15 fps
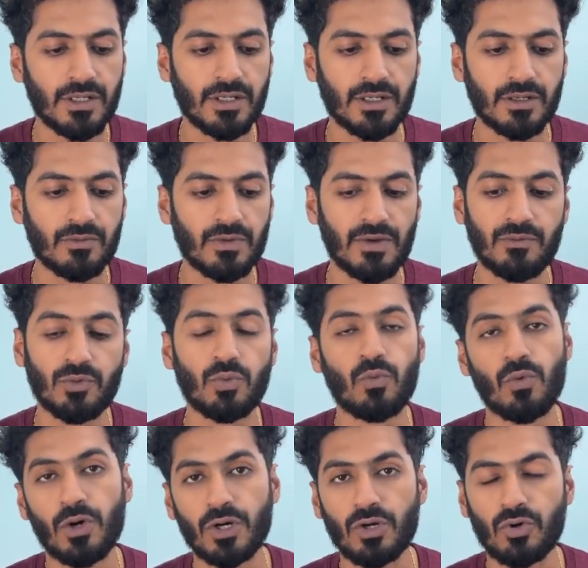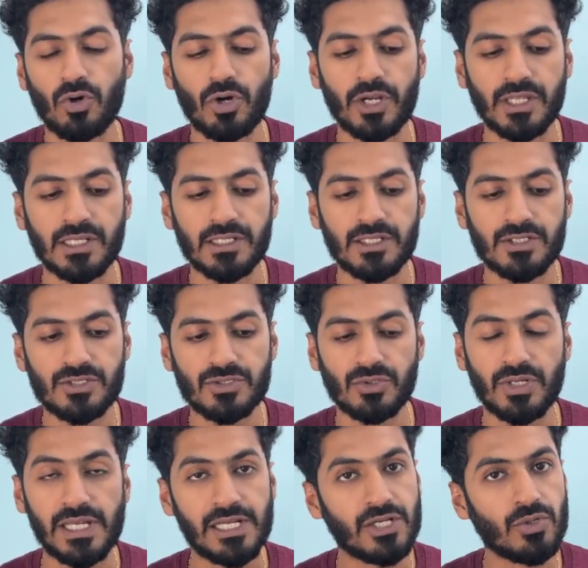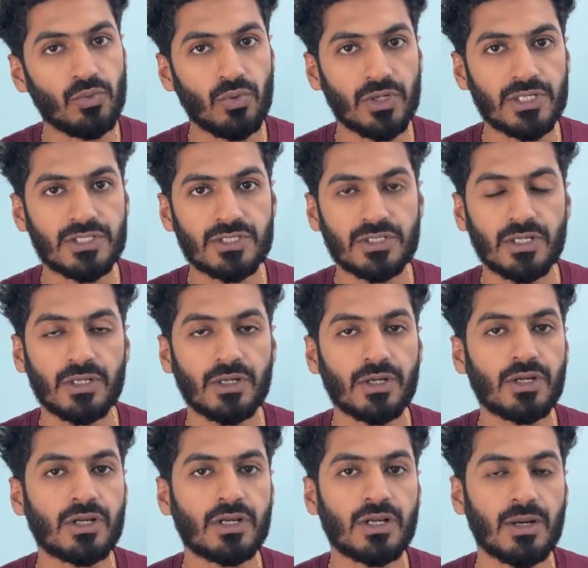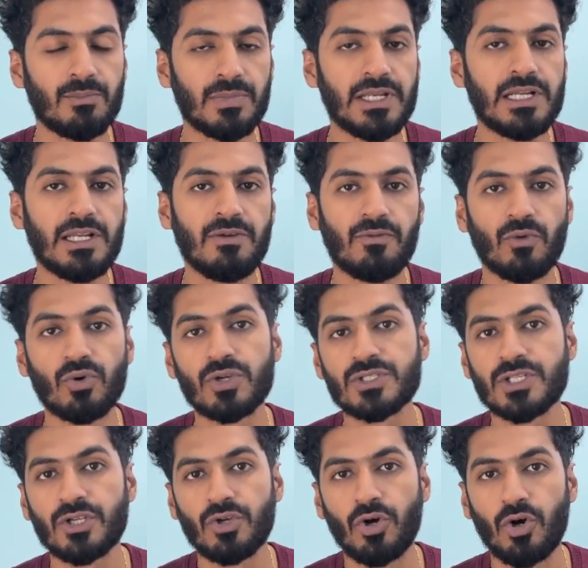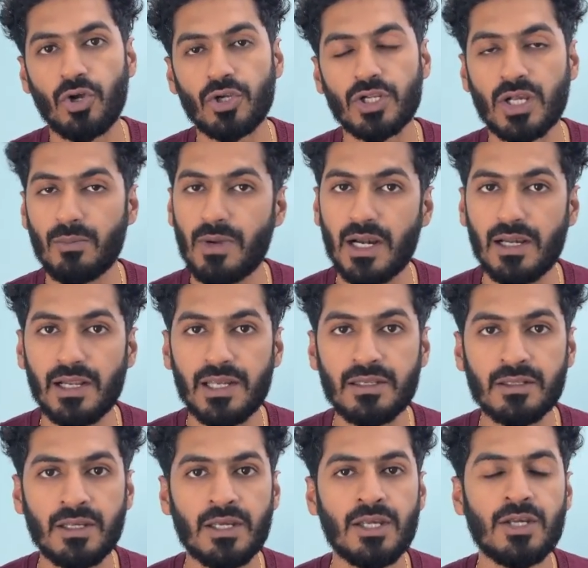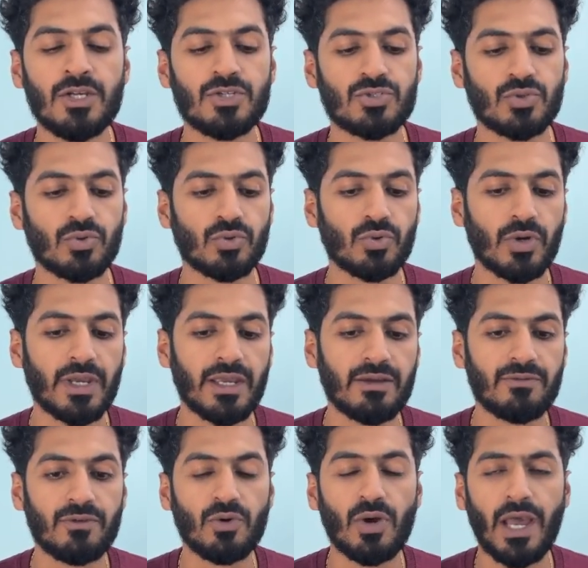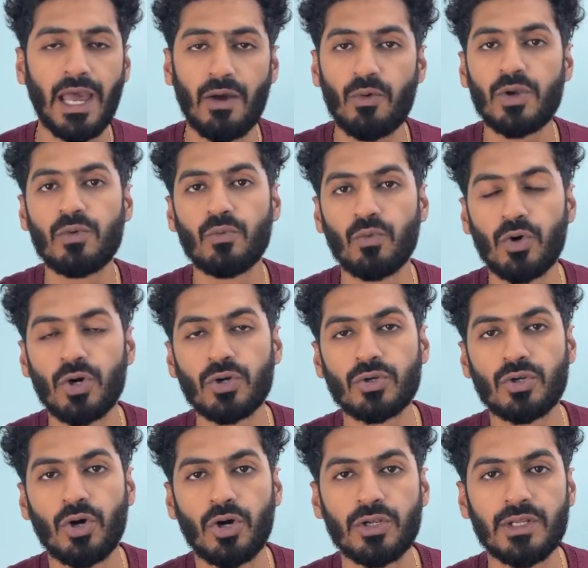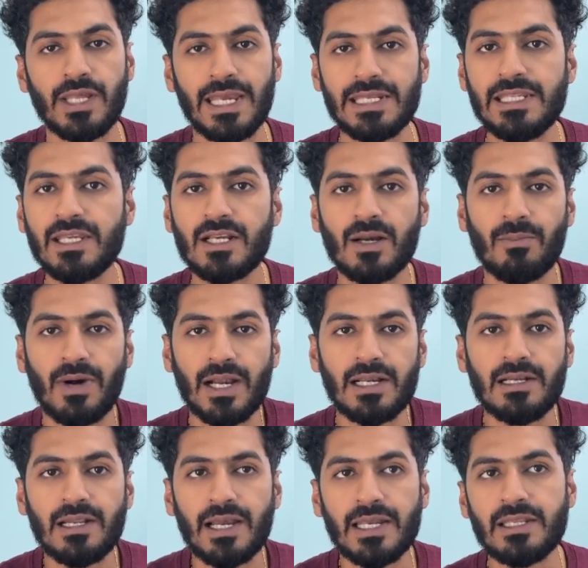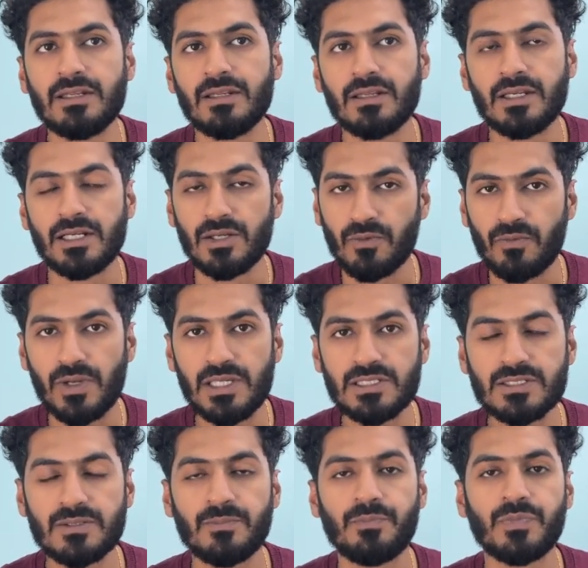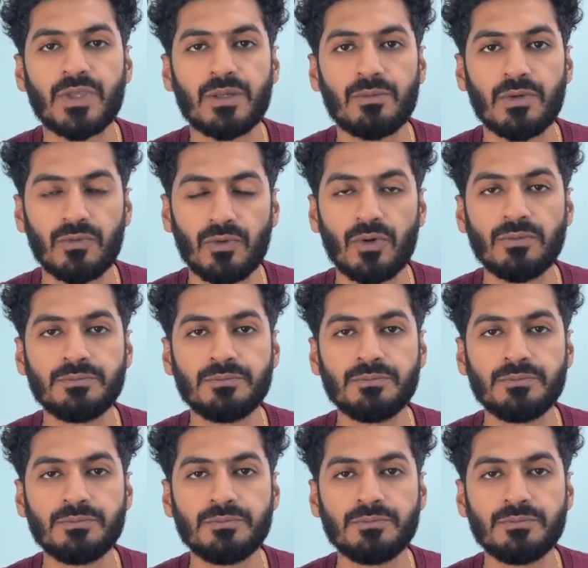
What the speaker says: we have to work accordingly. So day two is completely focusing on command line. So if you haven't worked on any command line interface before,